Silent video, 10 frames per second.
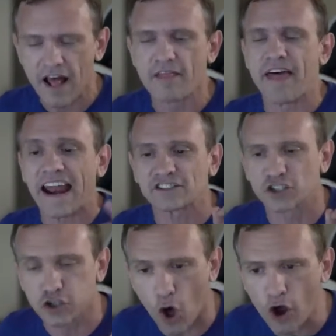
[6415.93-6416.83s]
that, as
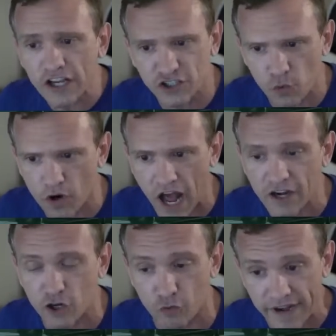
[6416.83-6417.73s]
long as you are
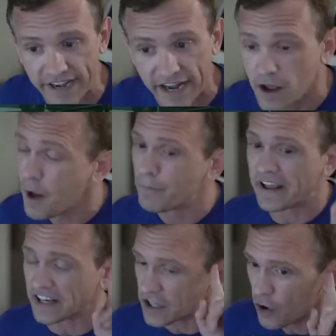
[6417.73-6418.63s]
not greedy, because